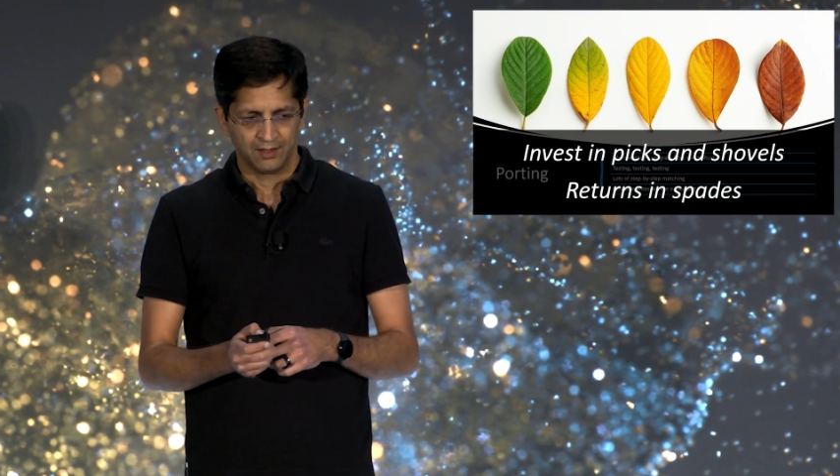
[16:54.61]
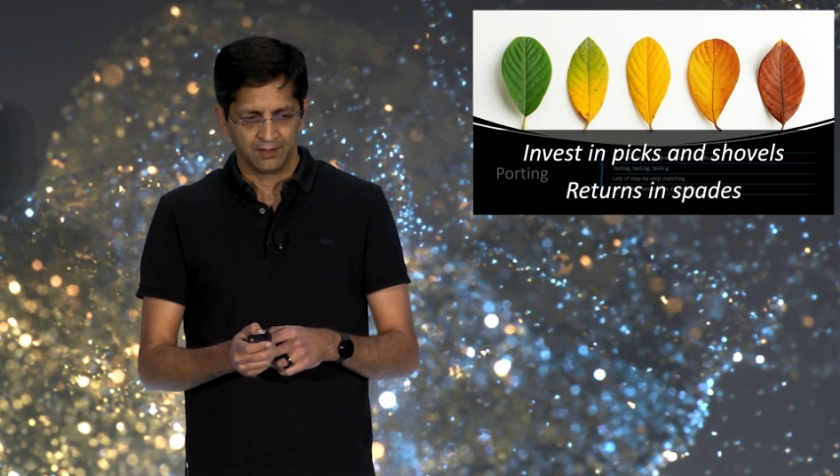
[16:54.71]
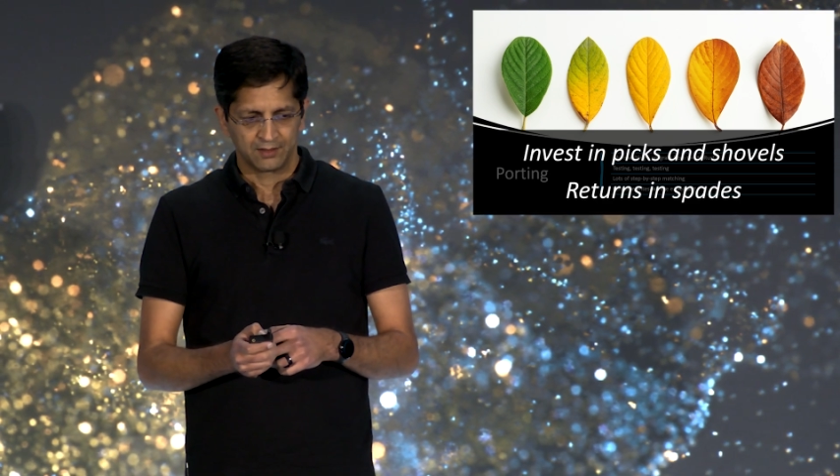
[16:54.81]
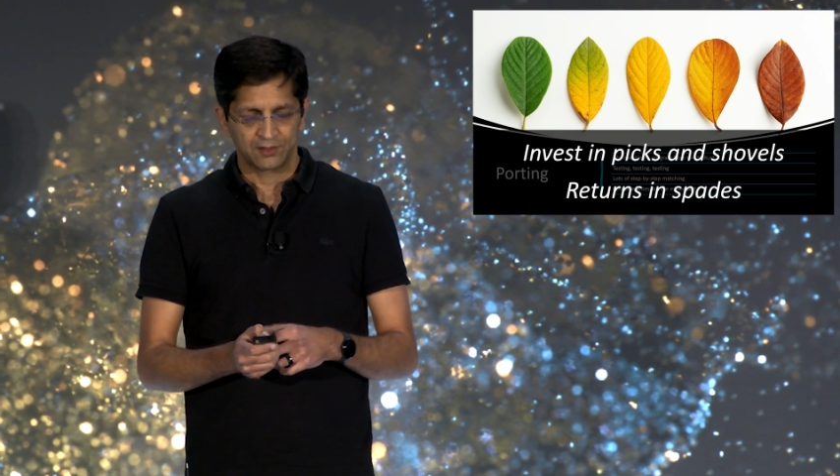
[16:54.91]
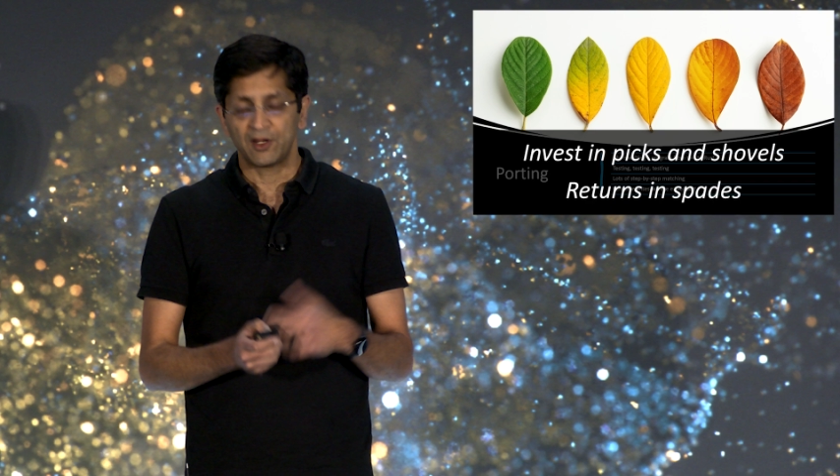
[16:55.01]

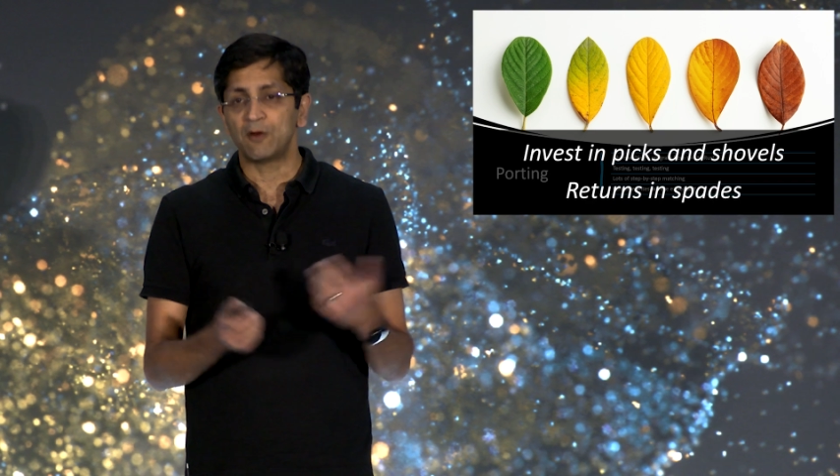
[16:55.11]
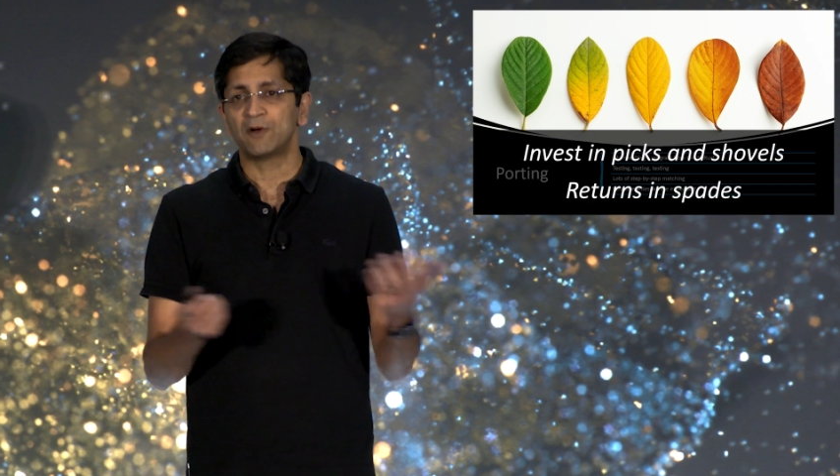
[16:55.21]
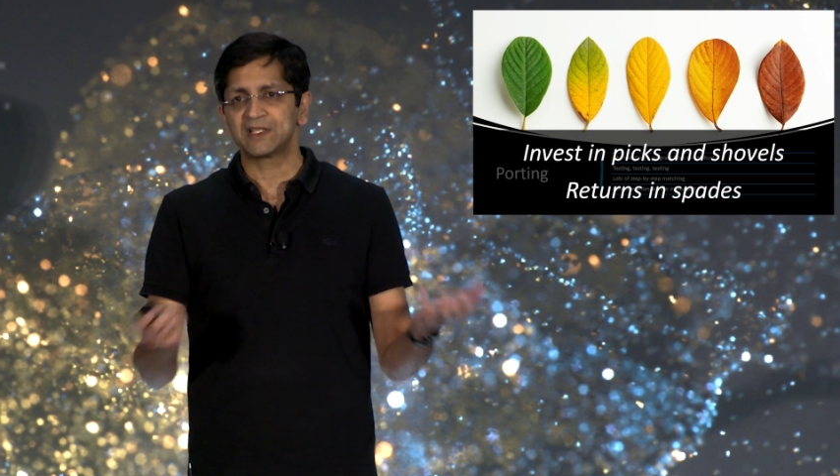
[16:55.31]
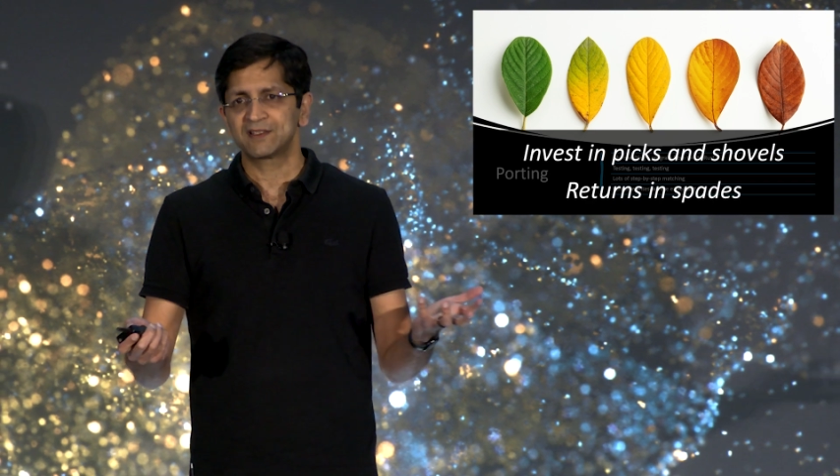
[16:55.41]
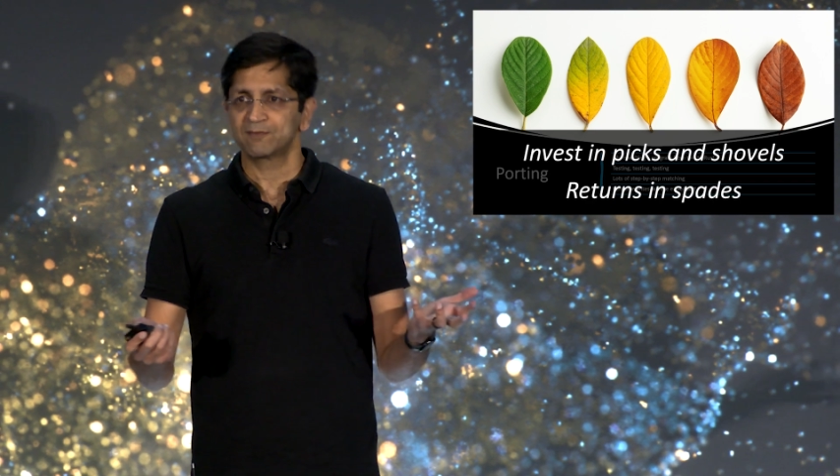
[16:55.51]
So now
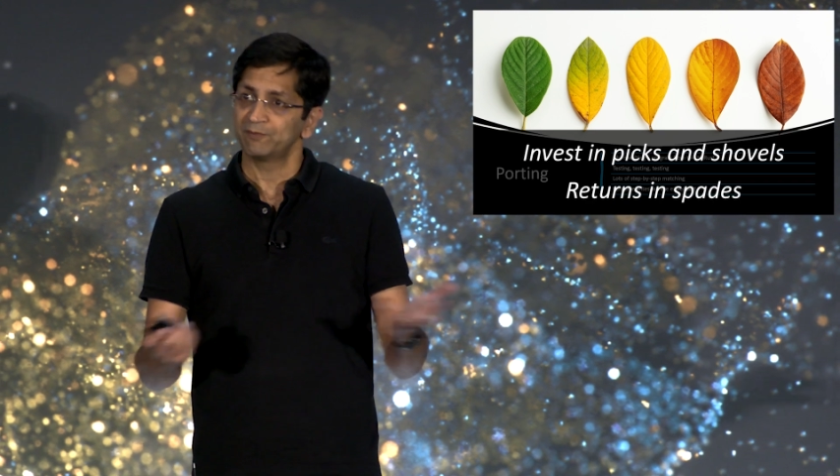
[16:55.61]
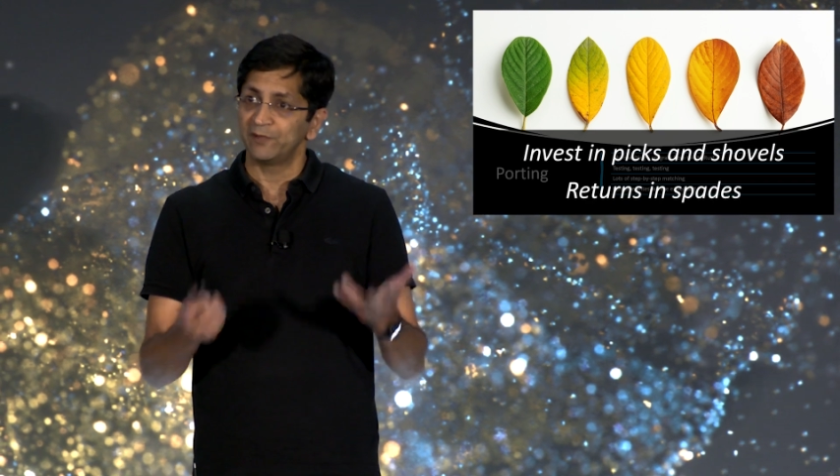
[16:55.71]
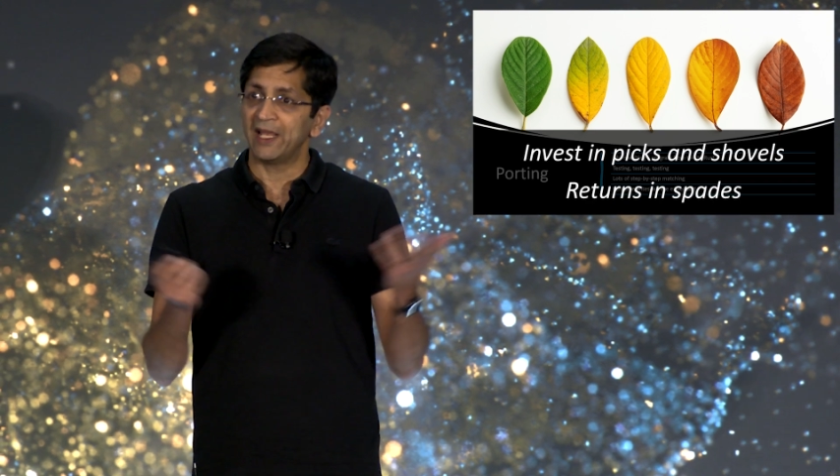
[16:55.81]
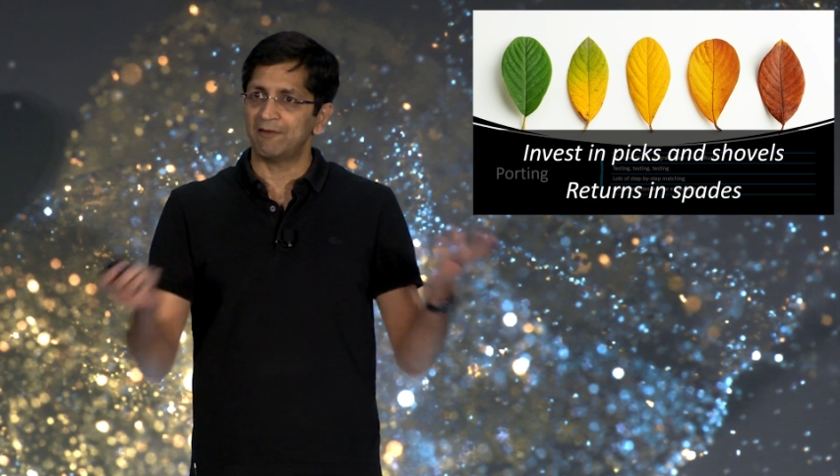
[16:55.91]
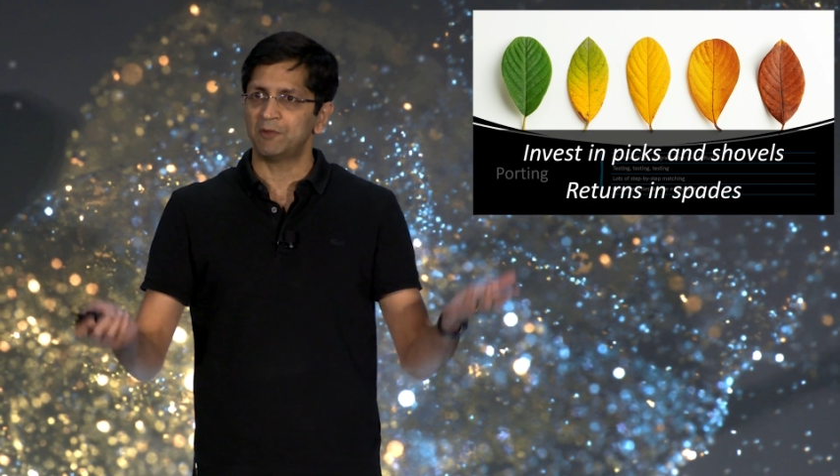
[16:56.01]
once we
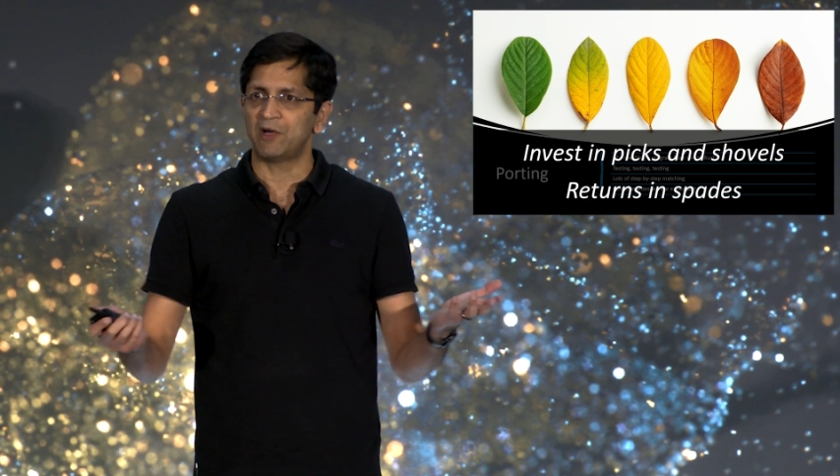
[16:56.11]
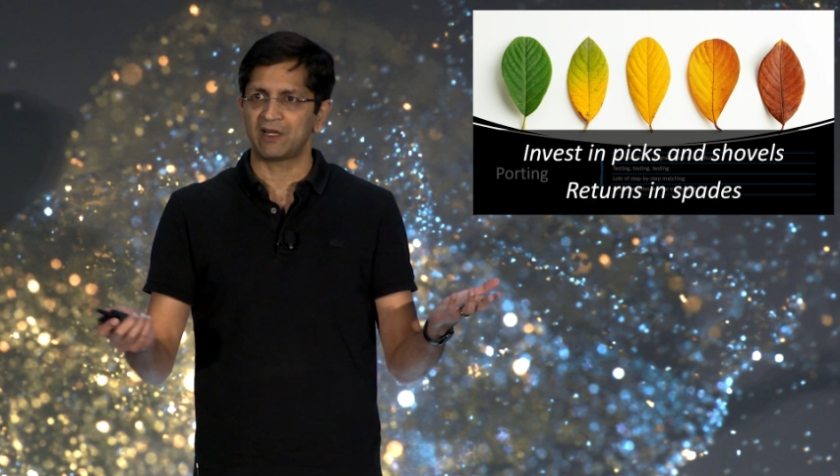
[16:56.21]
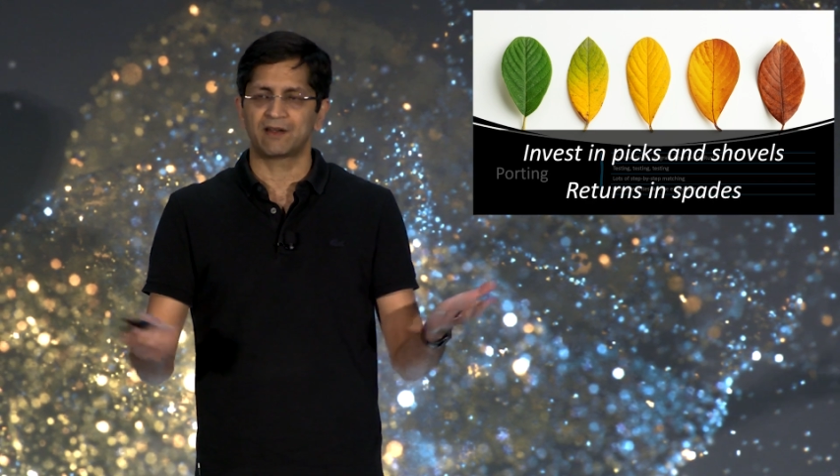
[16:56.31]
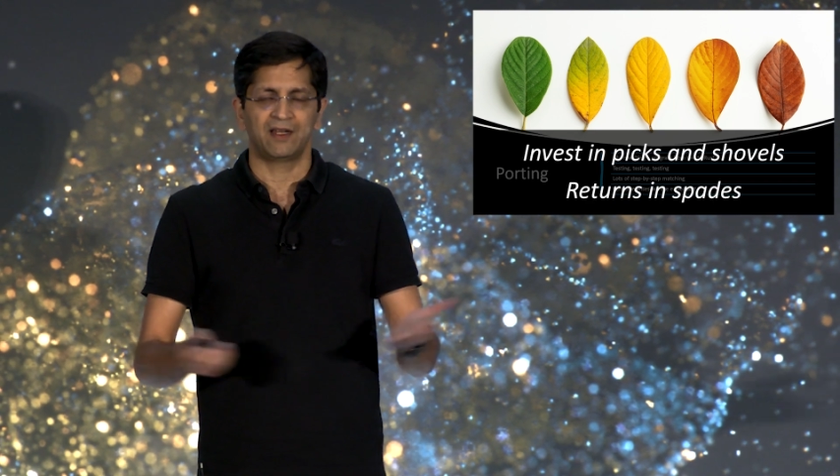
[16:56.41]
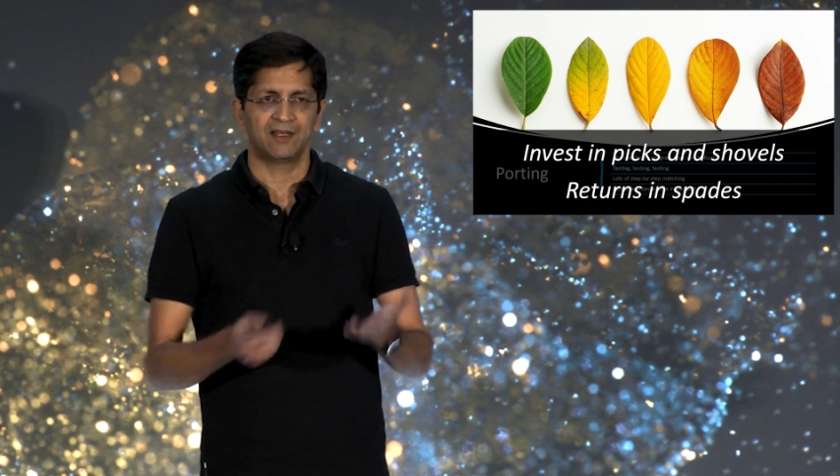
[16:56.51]
have a model
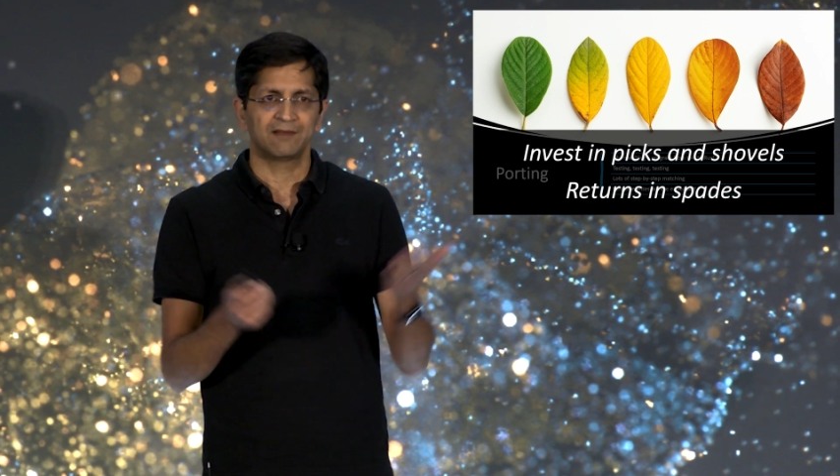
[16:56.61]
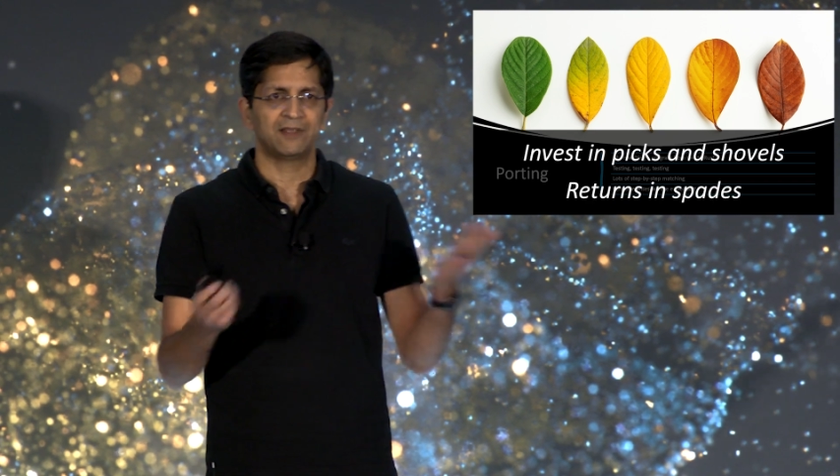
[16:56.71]
running,